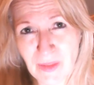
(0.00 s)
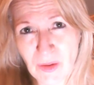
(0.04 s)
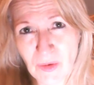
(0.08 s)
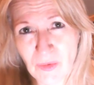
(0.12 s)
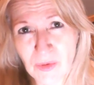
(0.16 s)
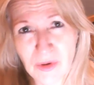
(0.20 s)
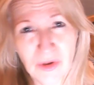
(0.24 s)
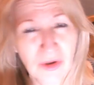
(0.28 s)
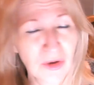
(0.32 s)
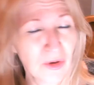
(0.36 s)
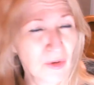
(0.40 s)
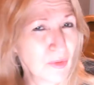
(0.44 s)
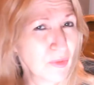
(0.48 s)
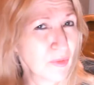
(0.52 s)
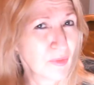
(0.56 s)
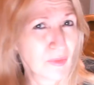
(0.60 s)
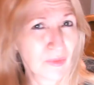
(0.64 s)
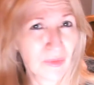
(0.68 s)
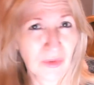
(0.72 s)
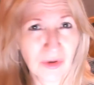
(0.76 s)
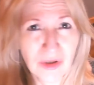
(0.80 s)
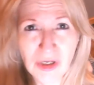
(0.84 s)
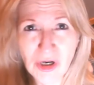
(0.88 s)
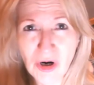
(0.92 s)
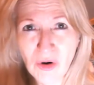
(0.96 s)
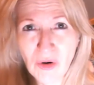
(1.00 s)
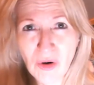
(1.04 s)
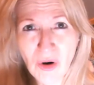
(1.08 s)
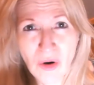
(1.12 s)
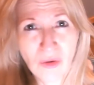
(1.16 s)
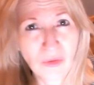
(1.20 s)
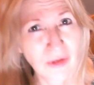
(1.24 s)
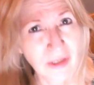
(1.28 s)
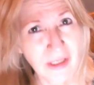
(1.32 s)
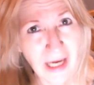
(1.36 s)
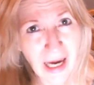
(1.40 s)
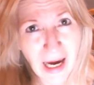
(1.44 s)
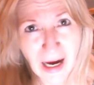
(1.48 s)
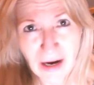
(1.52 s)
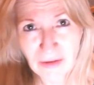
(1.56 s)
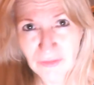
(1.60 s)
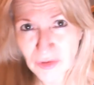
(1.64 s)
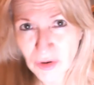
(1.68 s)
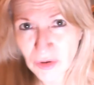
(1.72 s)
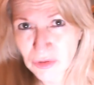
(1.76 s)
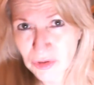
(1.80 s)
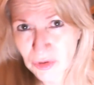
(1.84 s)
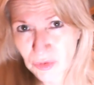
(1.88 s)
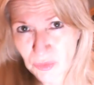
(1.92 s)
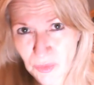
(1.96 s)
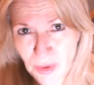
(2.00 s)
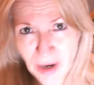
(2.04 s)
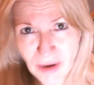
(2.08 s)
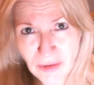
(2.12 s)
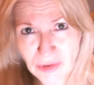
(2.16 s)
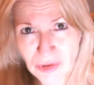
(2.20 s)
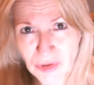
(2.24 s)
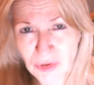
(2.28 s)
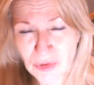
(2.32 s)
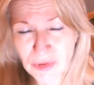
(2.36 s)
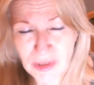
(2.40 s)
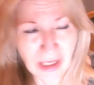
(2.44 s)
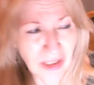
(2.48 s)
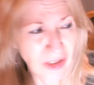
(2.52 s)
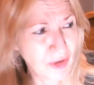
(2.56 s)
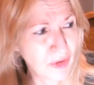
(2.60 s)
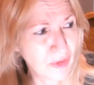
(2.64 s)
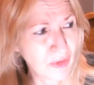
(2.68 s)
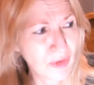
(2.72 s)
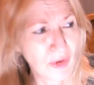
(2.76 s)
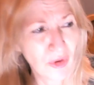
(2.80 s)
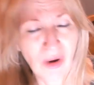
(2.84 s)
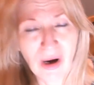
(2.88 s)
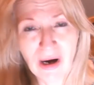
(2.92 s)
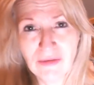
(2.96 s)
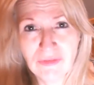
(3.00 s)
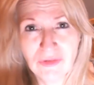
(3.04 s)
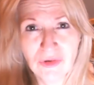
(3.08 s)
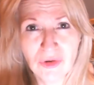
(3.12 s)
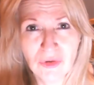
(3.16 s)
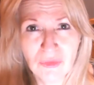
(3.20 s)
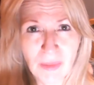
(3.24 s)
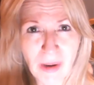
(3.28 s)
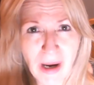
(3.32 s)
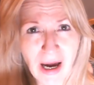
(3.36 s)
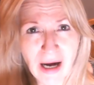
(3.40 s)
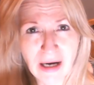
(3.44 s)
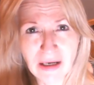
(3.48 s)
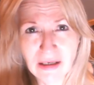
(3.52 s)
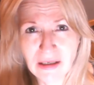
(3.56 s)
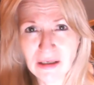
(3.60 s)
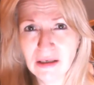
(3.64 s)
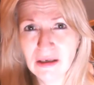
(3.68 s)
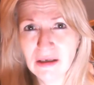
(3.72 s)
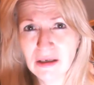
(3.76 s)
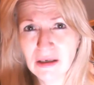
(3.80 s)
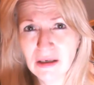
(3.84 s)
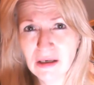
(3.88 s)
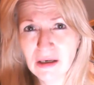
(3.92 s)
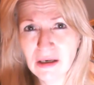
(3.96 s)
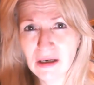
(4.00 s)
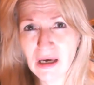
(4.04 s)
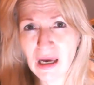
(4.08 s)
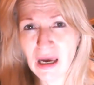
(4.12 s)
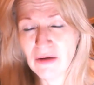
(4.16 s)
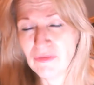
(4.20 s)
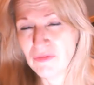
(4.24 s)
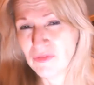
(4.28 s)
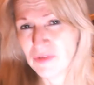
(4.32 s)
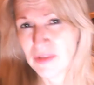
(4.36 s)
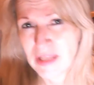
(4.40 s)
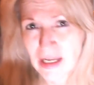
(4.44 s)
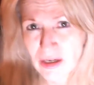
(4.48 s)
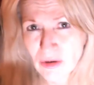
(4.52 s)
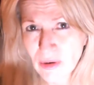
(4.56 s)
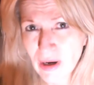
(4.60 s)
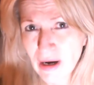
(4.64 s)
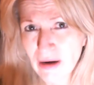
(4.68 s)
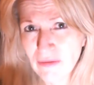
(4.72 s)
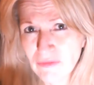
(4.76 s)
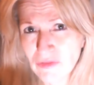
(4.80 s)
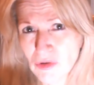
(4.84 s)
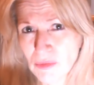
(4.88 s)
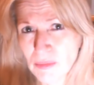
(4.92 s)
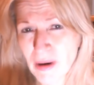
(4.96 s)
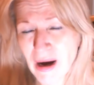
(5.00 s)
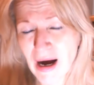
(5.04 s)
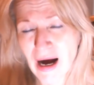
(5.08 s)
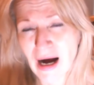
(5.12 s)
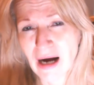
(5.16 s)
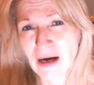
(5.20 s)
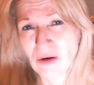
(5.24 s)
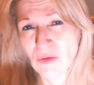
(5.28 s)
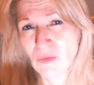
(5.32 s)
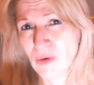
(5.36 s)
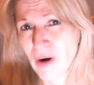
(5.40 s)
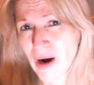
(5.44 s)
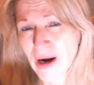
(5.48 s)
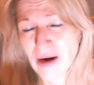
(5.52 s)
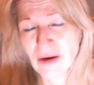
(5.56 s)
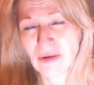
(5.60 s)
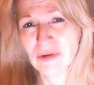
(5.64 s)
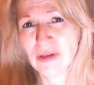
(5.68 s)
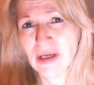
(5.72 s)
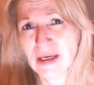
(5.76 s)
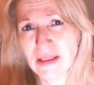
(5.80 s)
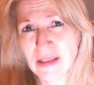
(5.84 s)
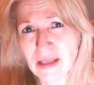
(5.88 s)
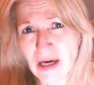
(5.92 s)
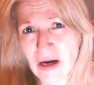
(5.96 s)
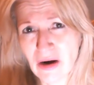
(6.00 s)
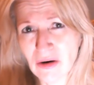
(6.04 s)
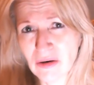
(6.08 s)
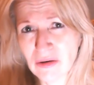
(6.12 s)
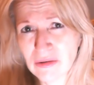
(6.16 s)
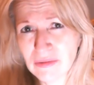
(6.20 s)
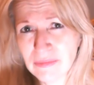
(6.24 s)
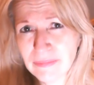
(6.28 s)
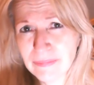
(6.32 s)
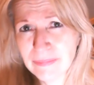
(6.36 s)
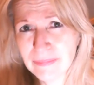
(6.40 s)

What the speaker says: When you're, only have those around you that have your back. If they don't have your back, why are they there?